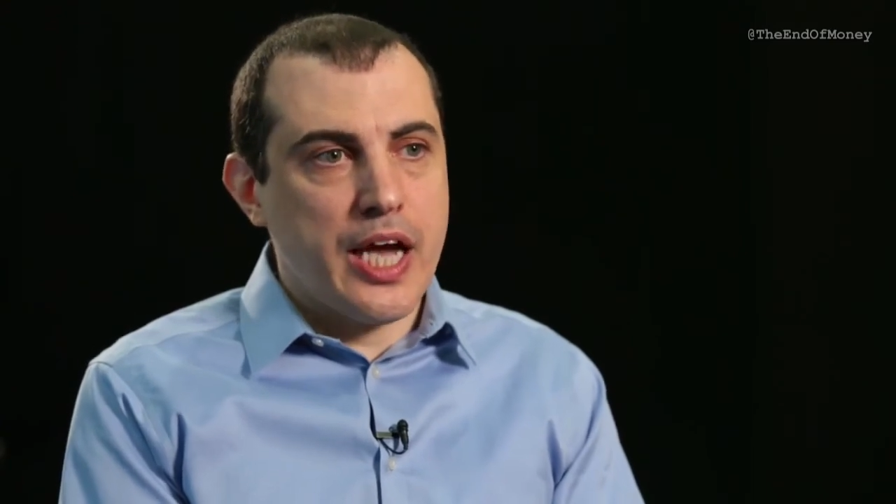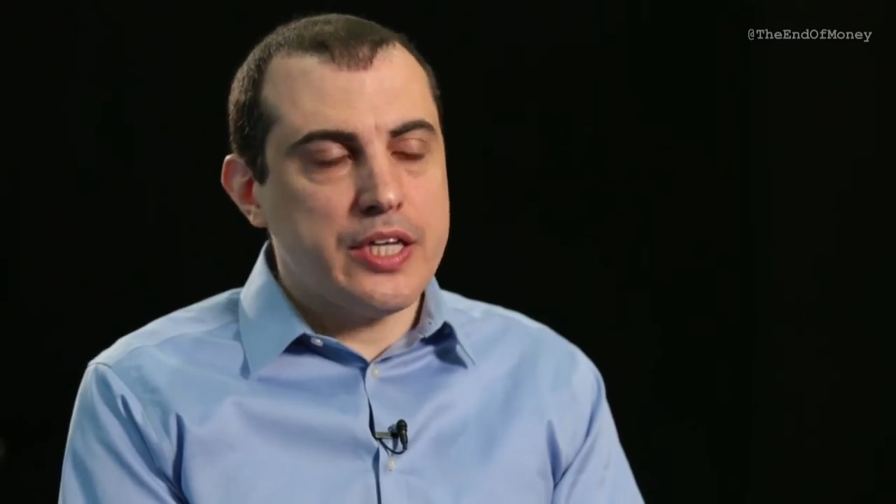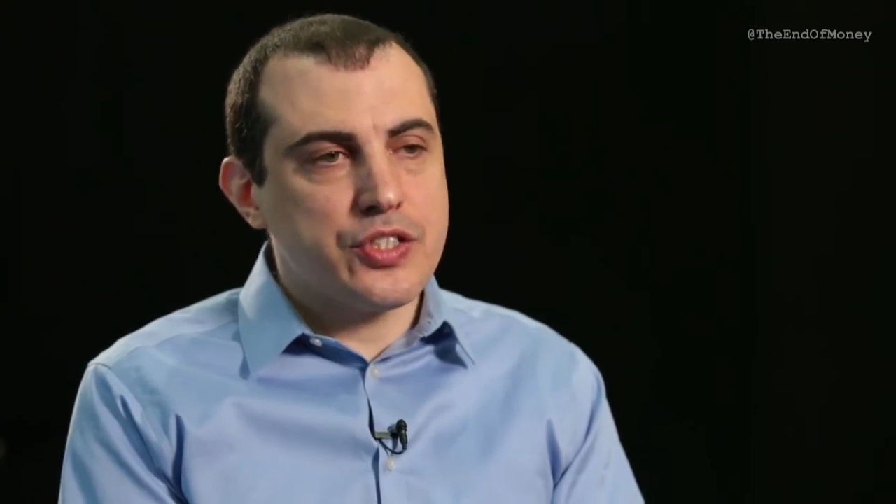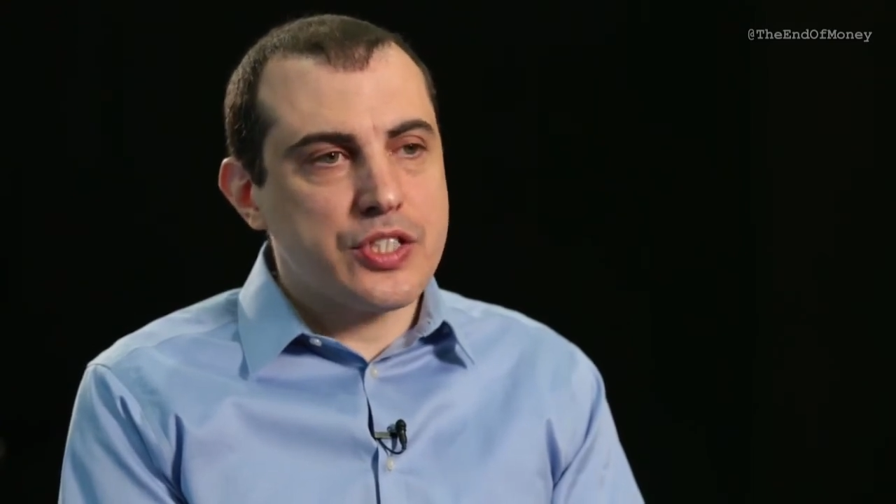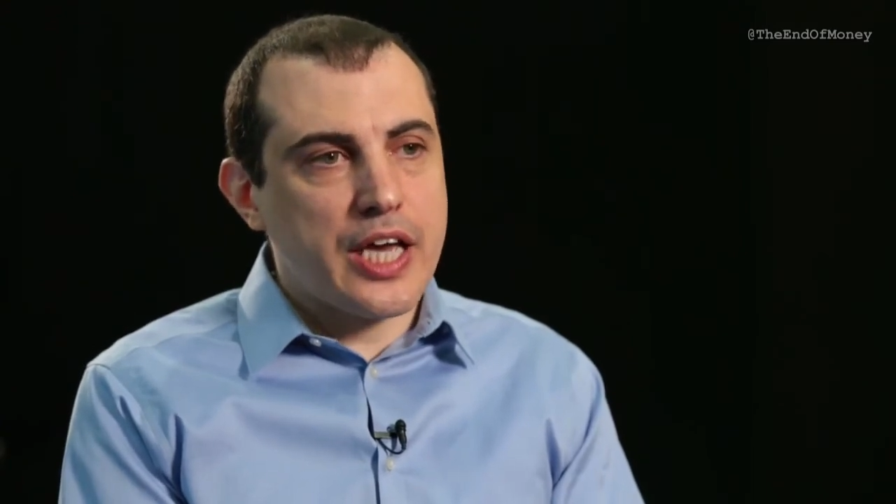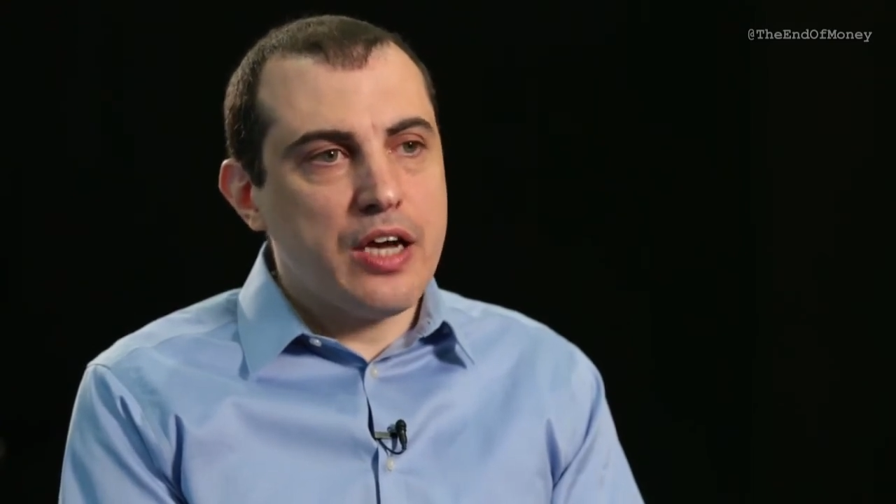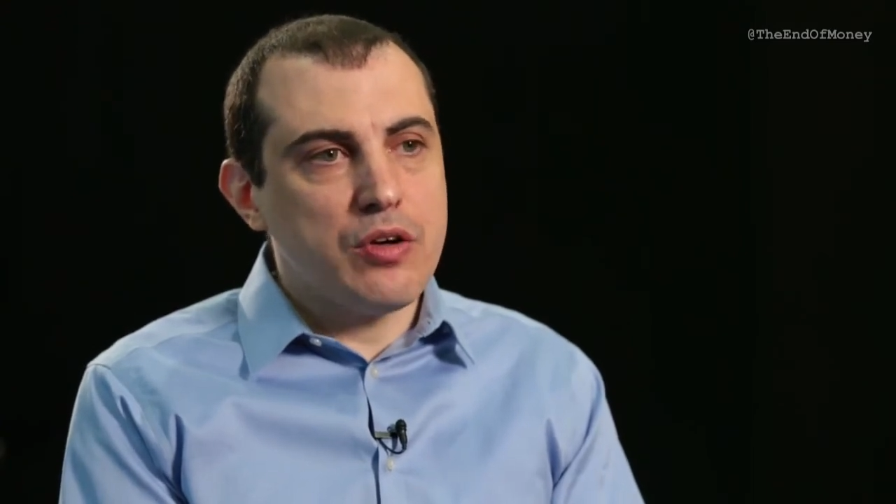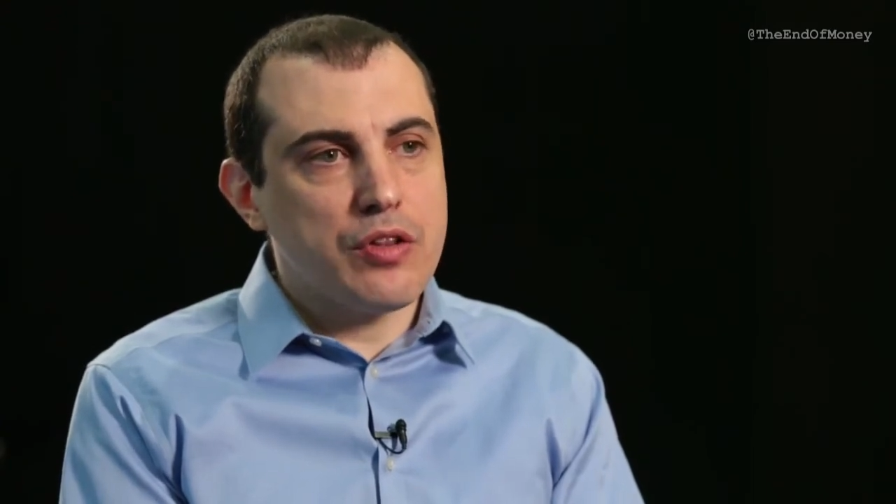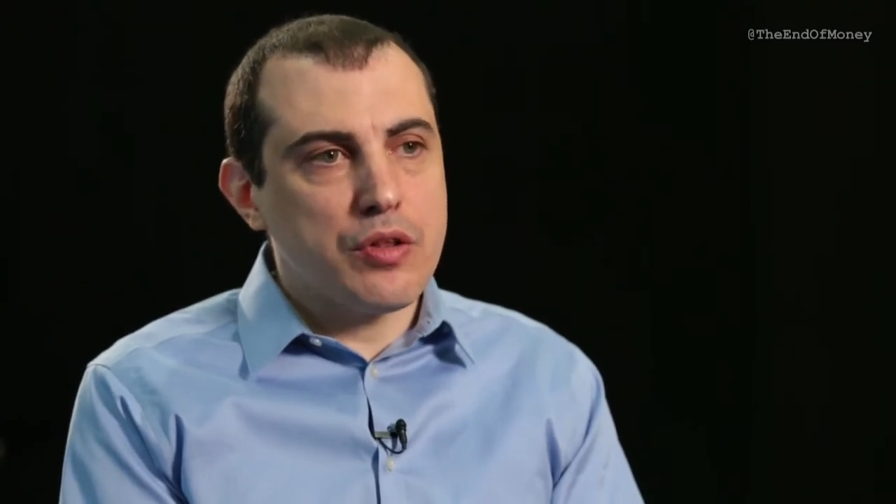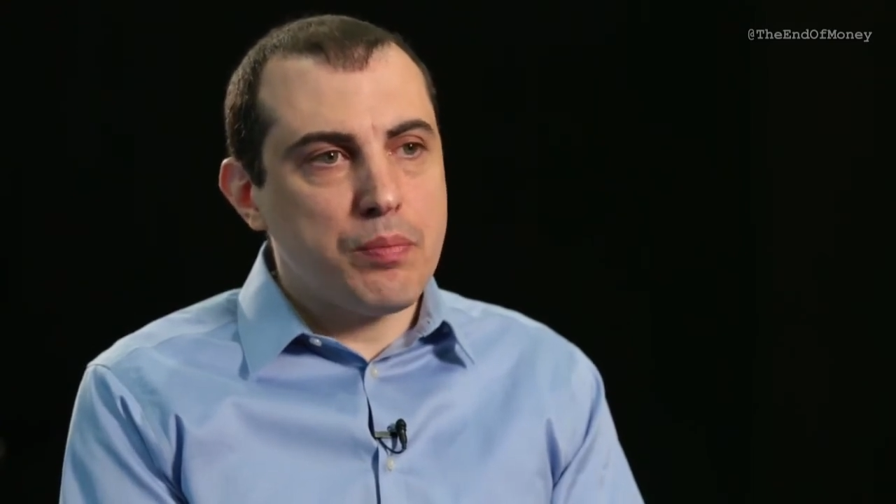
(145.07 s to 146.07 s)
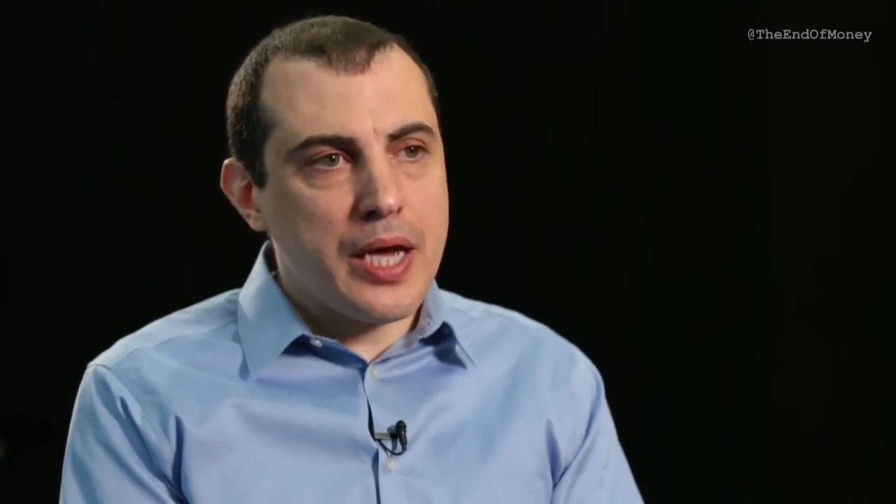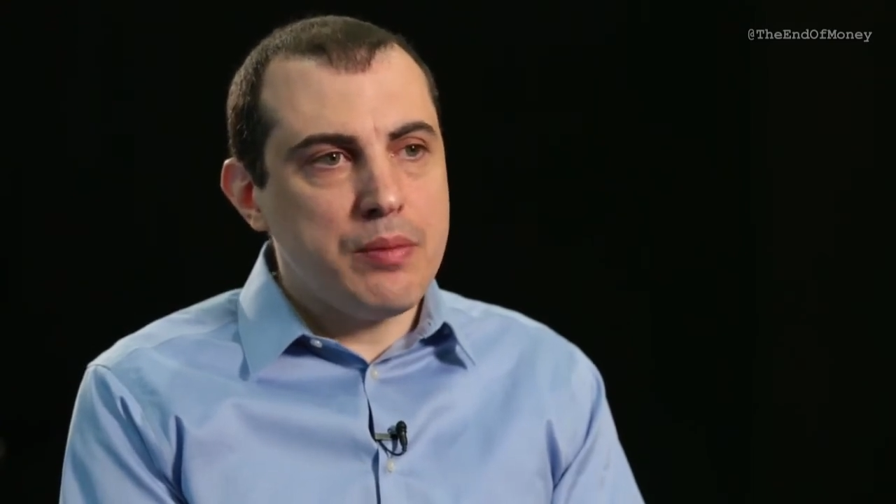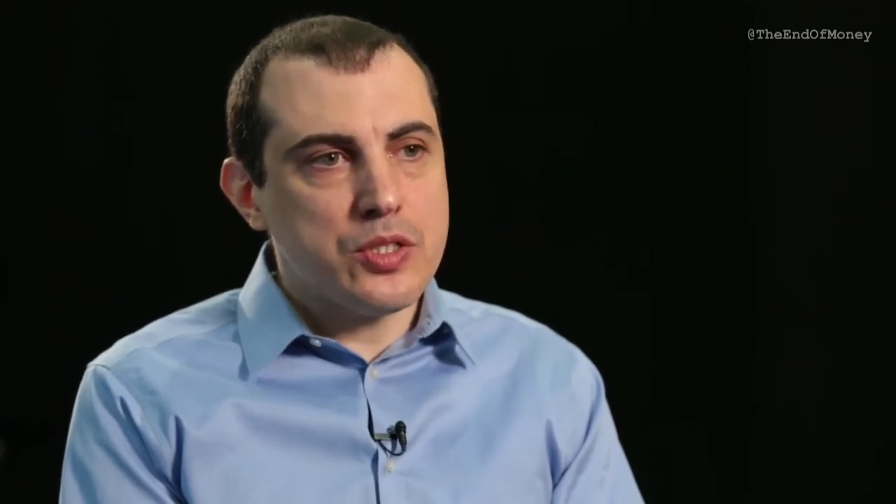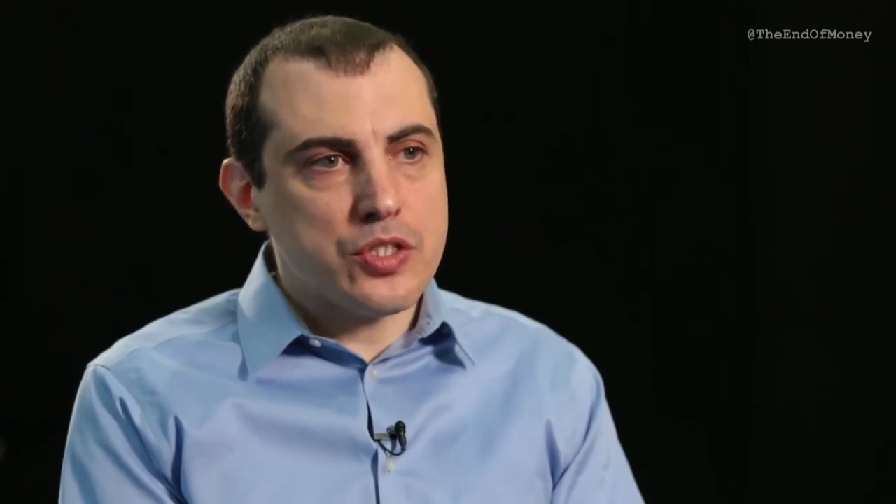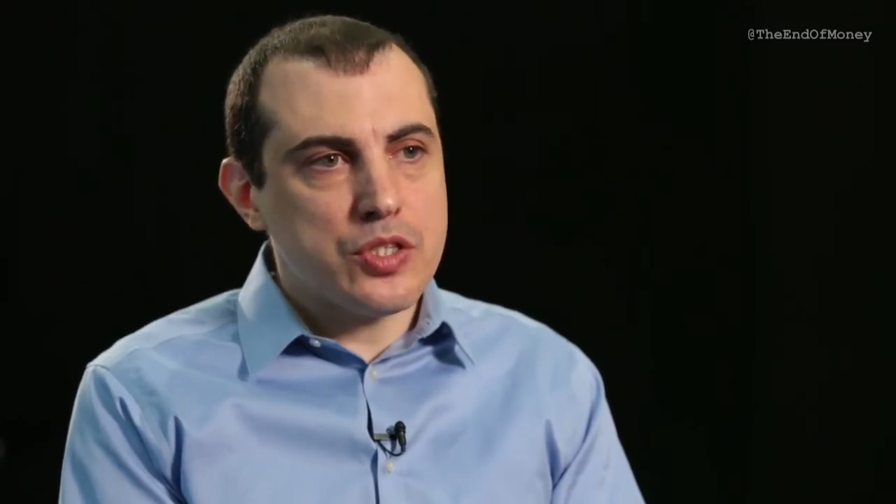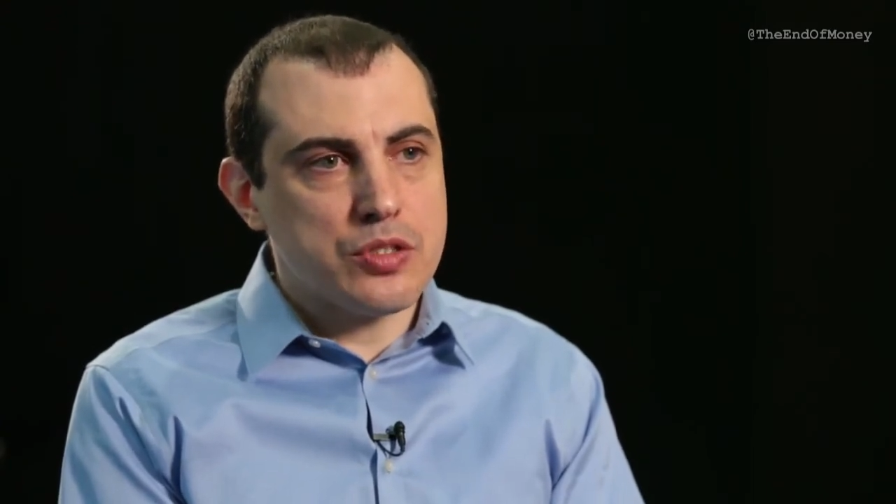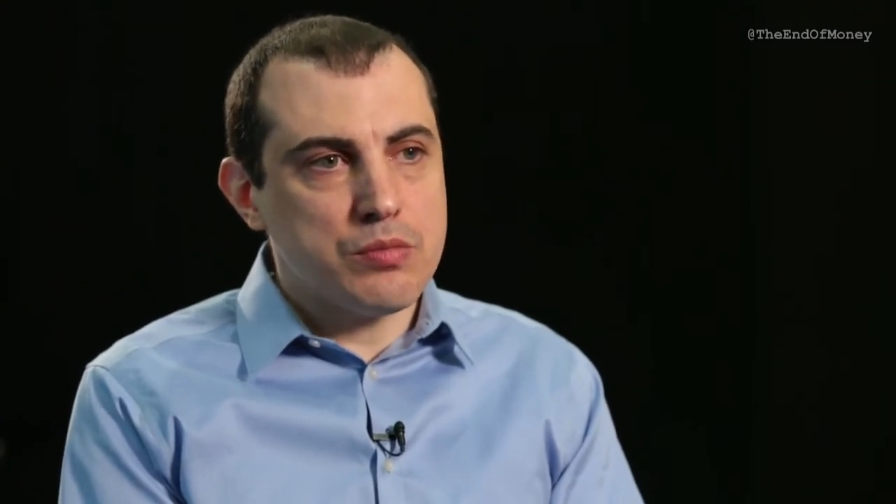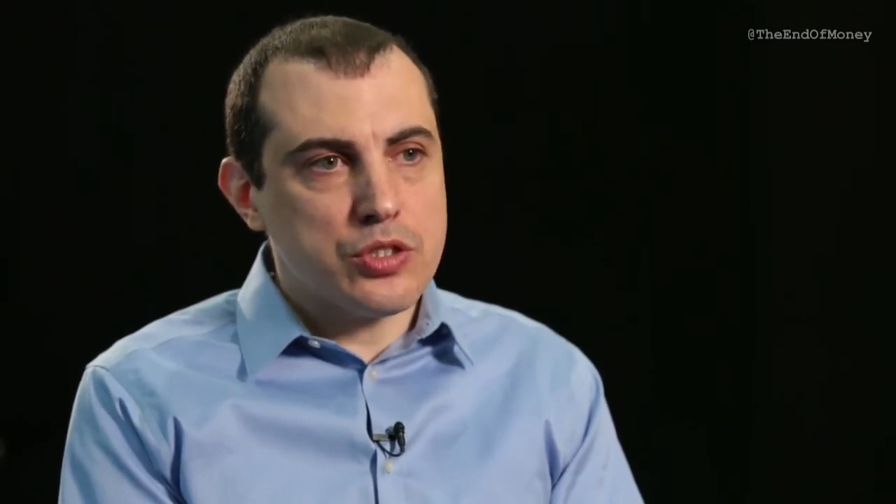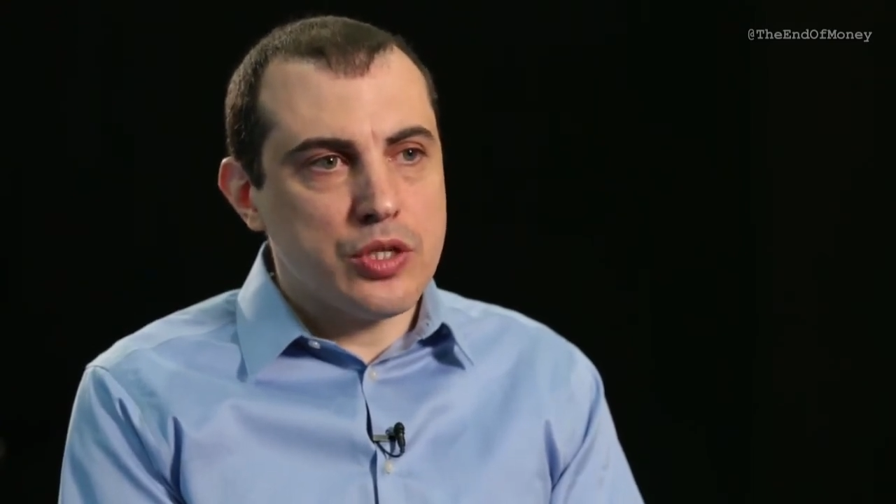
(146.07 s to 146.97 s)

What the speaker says: and scale the payment system